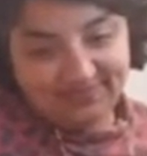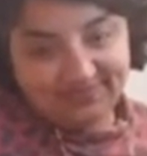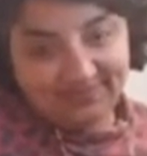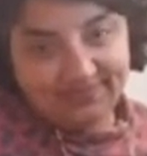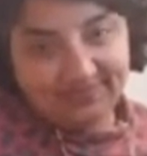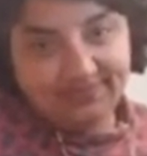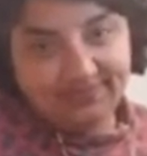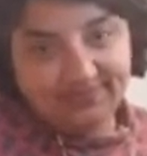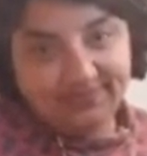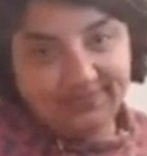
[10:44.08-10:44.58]

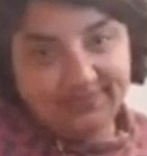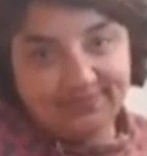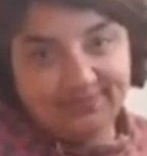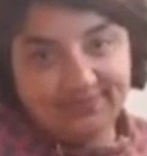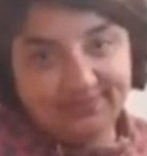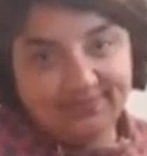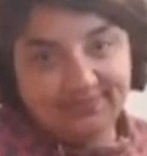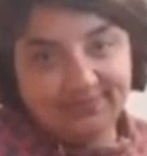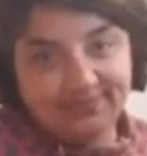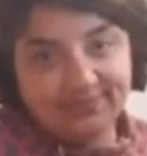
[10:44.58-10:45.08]

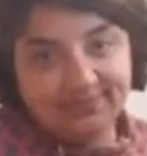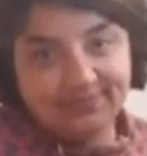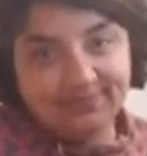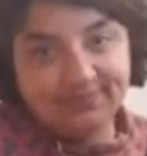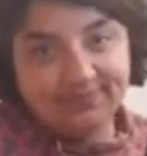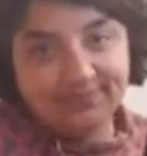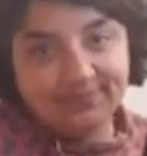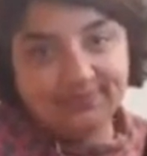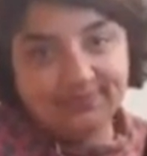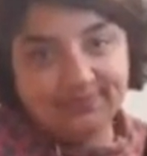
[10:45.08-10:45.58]

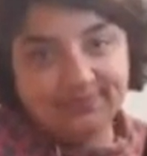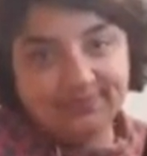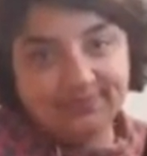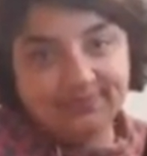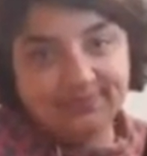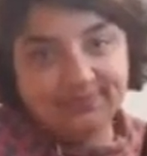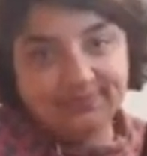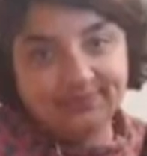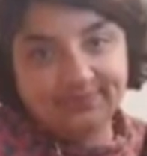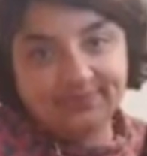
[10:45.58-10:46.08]

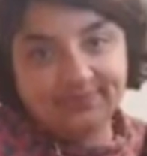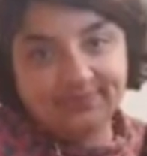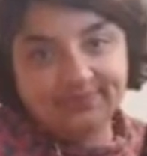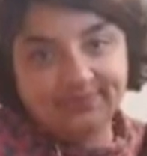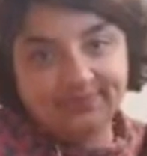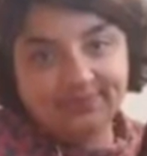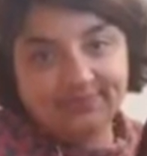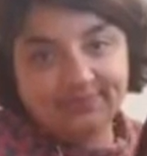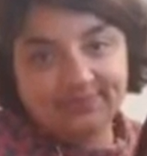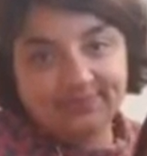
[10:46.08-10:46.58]

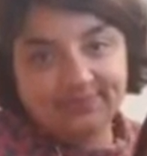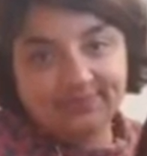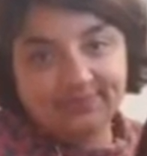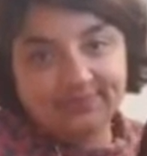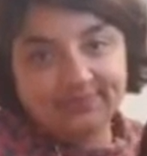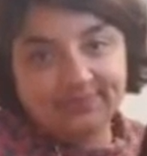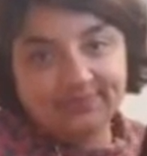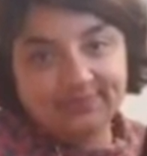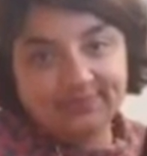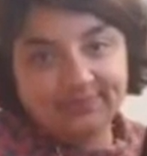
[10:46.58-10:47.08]

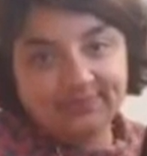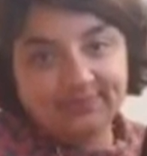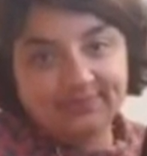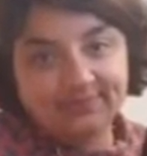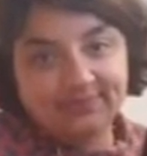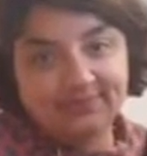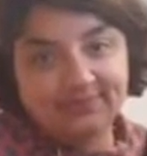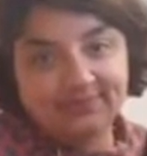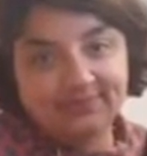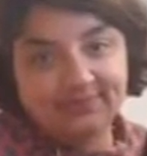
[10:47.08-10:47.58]

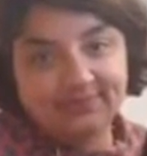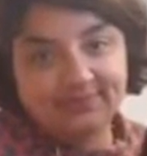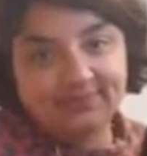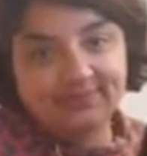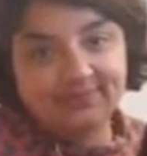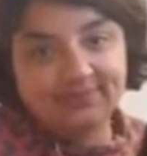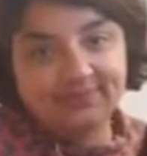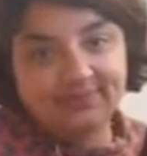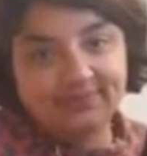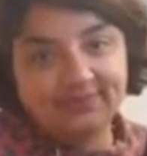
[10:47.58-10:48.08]

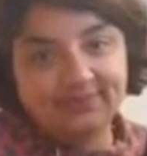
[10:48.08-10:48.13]
This person isn't speaking.